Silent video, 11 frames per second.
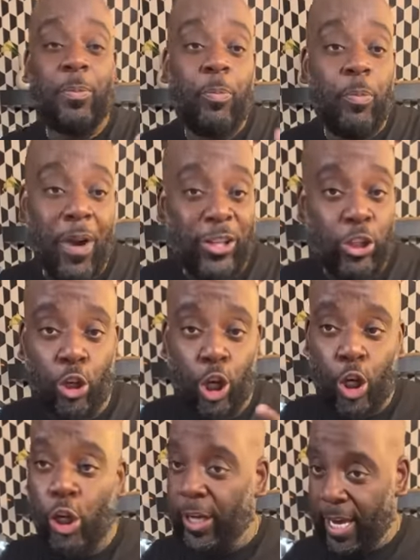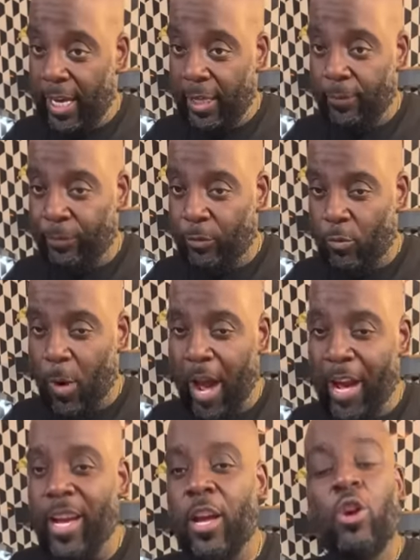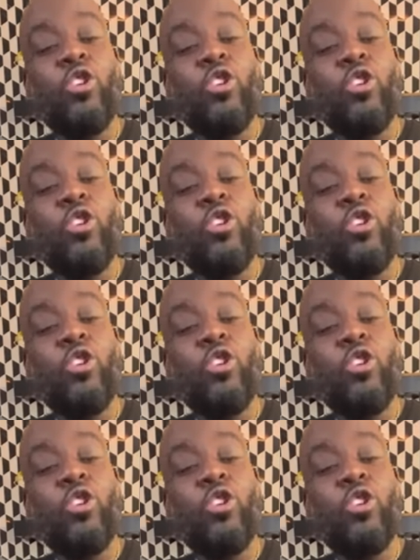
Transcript: pressure cooking, right?